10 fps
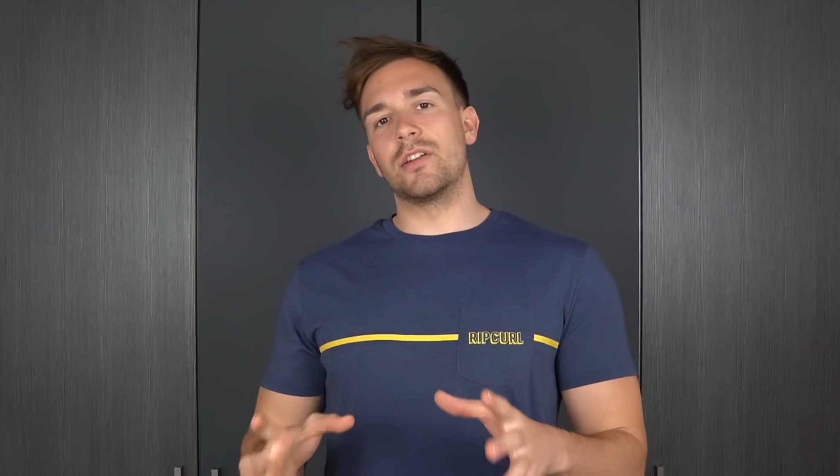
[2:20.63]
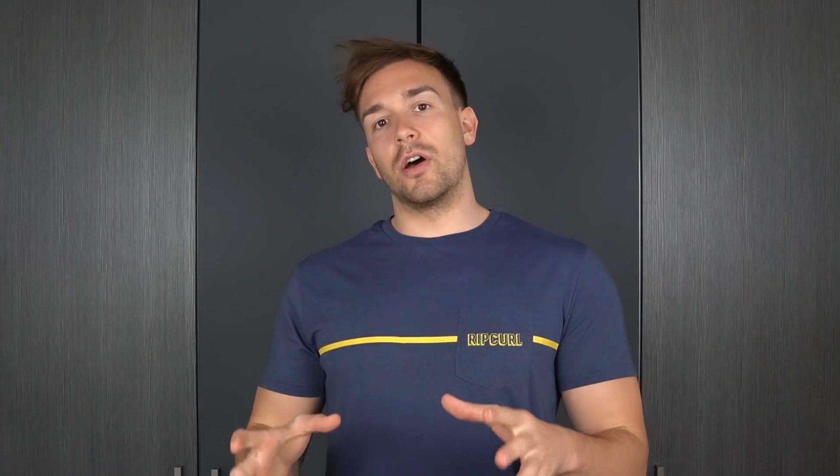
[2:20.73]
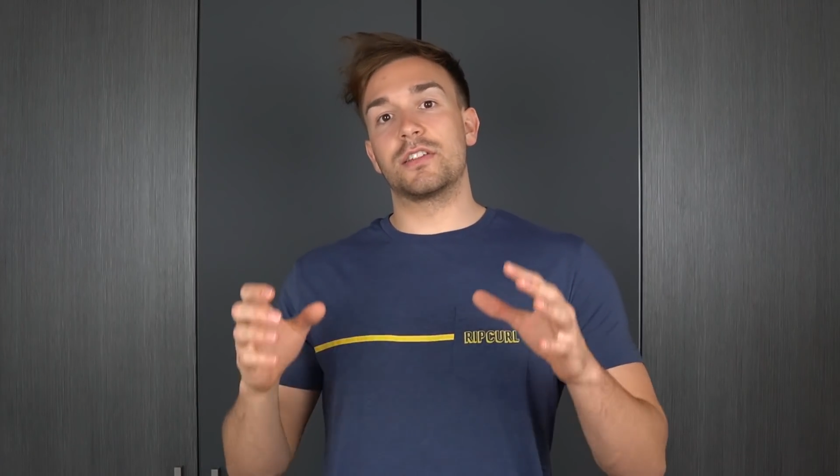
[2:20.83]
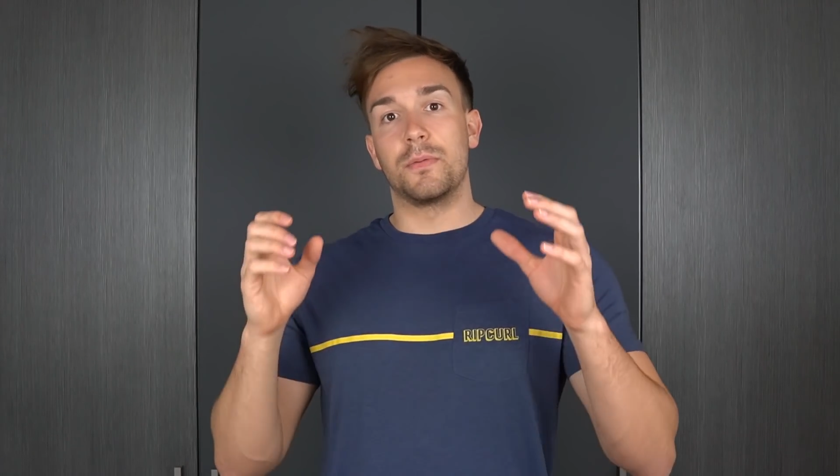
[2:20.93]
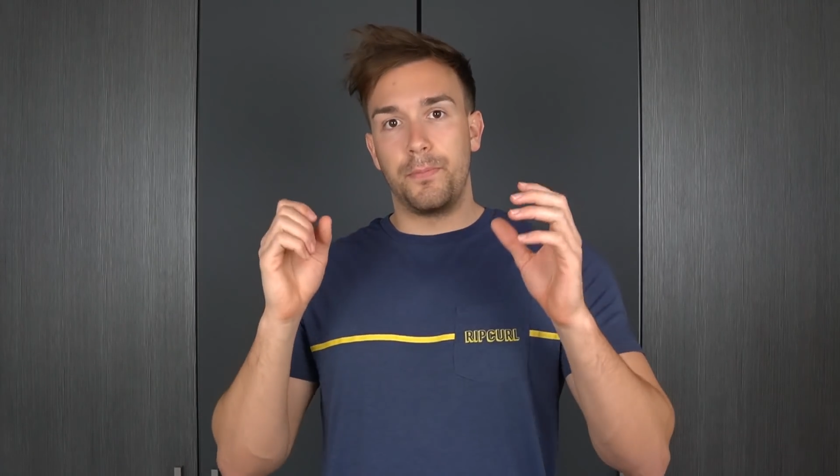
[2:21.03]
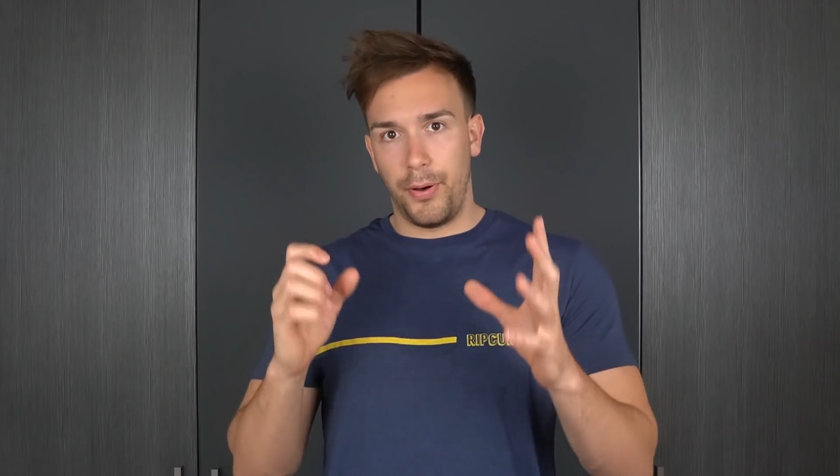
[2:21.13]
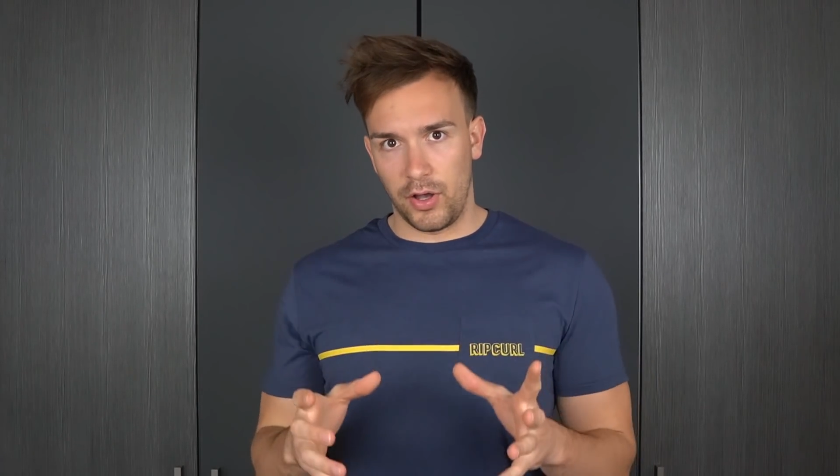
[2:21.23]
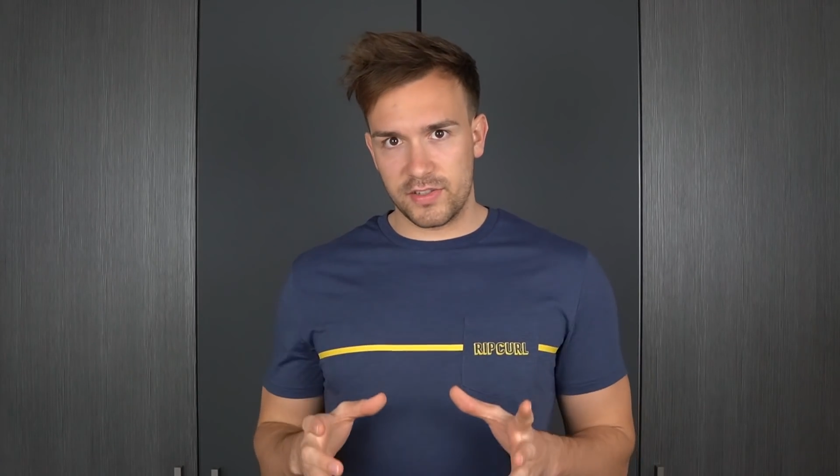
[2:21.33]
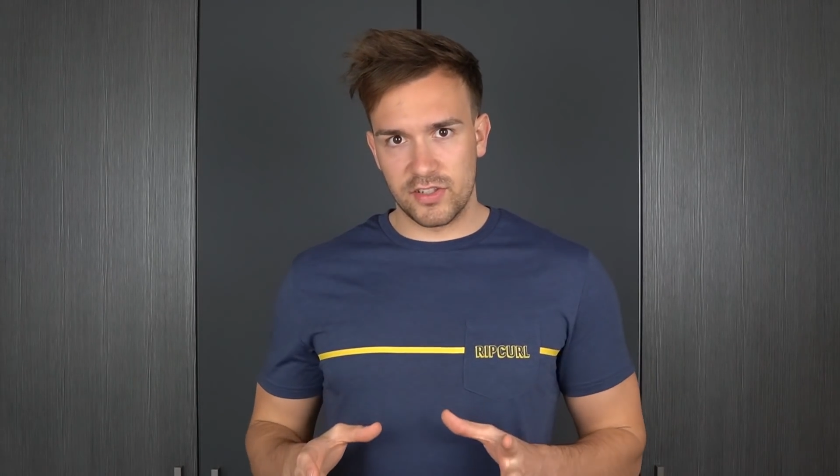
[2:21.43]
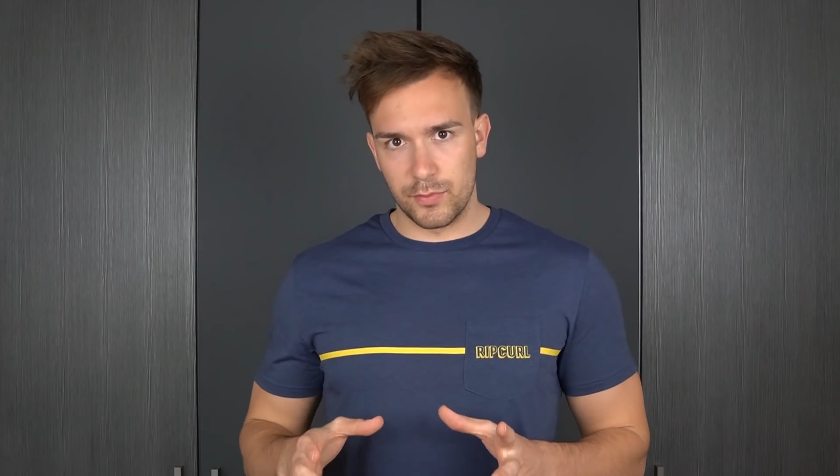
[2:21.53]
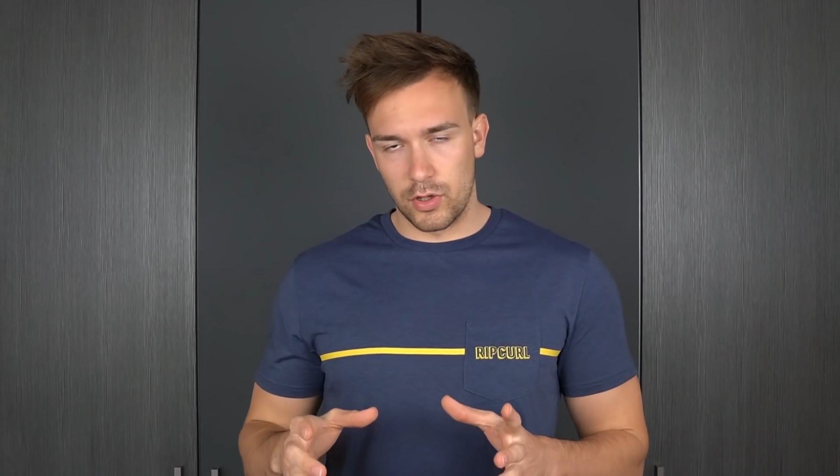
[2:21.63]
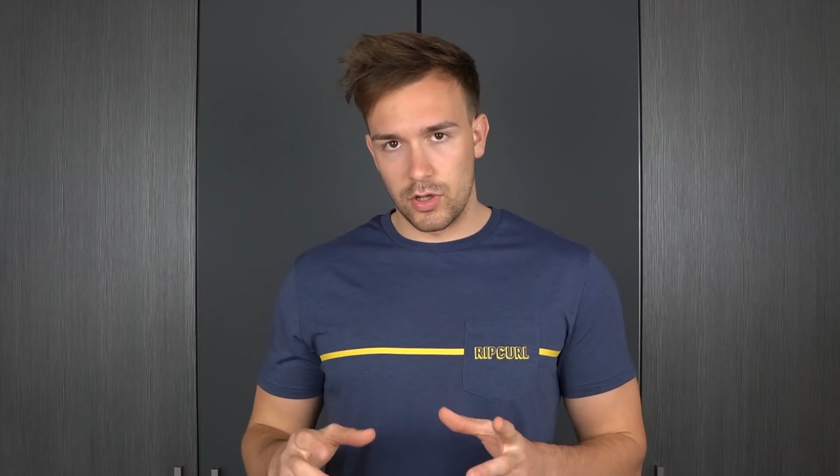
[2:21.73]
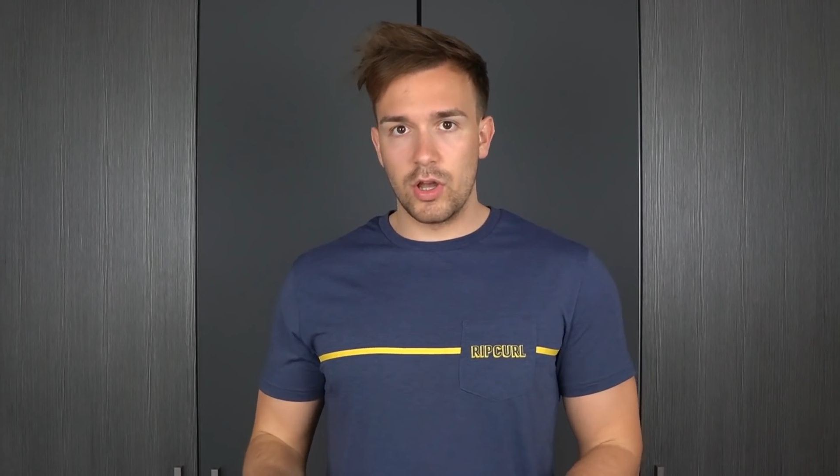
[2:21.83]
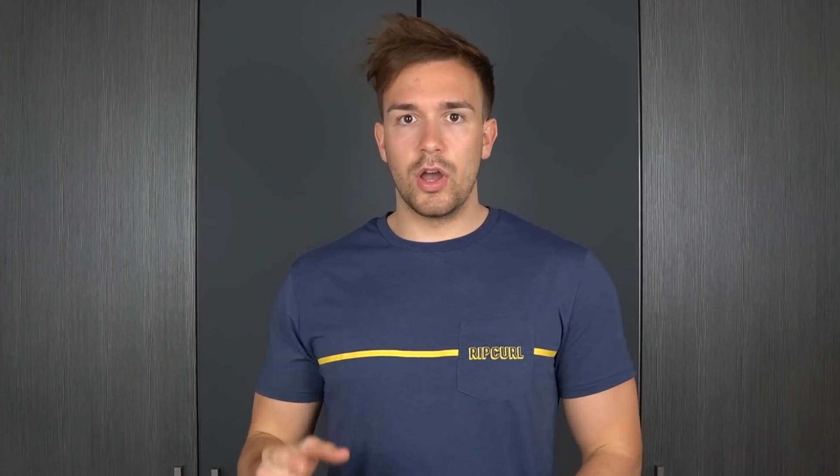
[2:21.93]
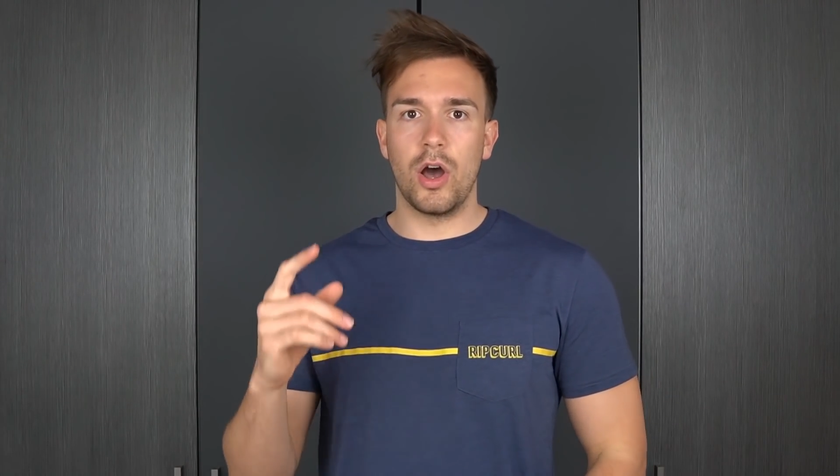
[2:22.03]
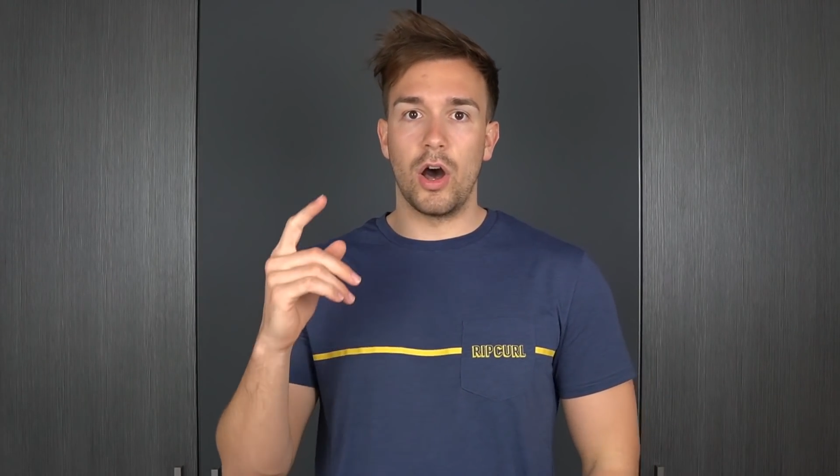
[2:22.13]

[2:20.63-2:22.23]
not possible